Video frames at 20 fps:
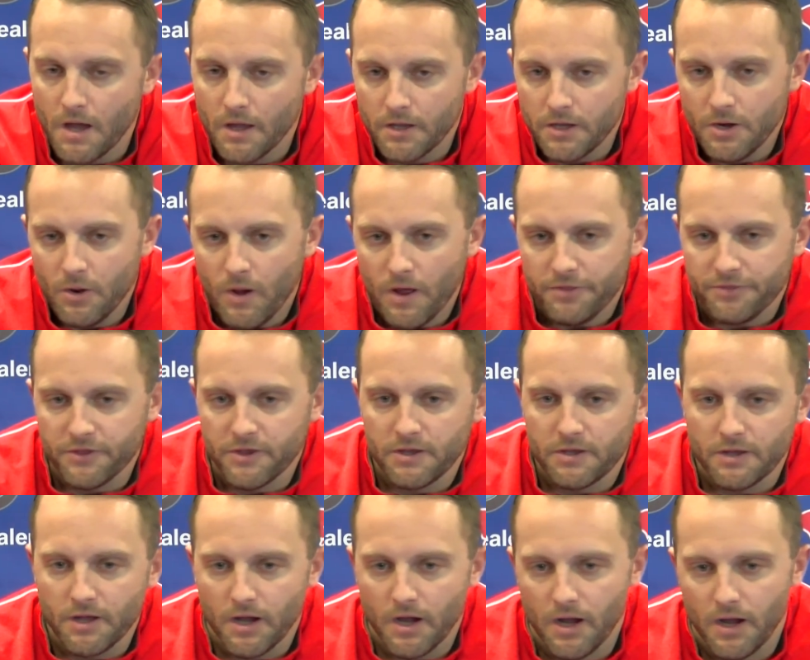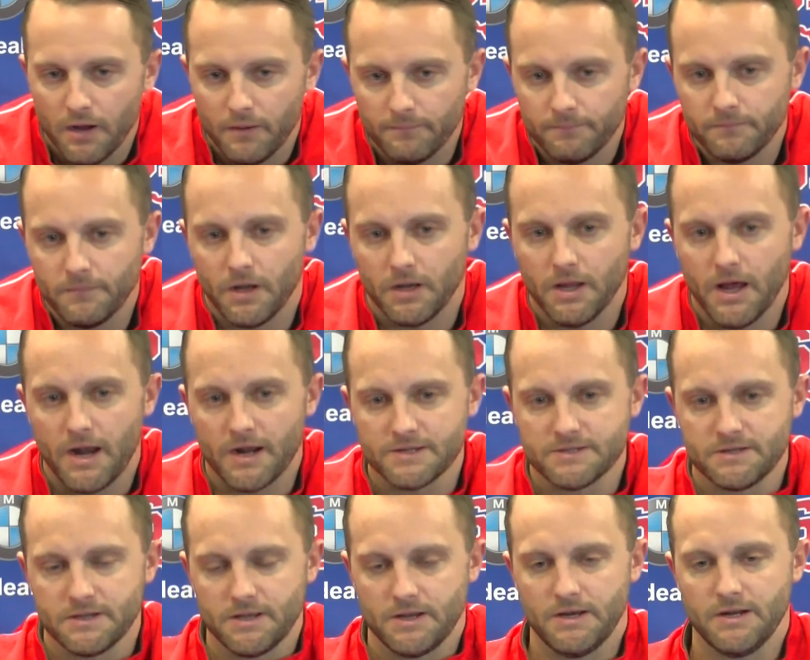You know, I think a lot of
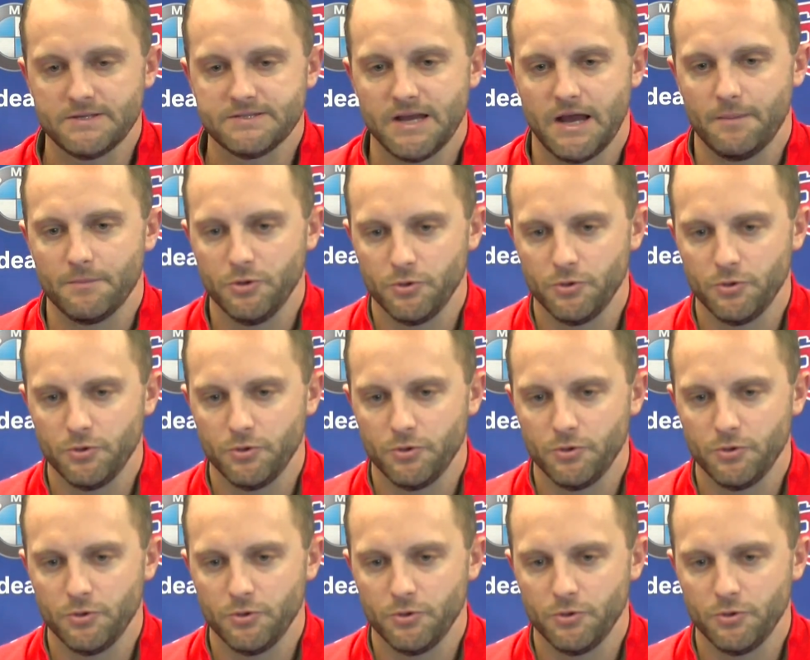anytime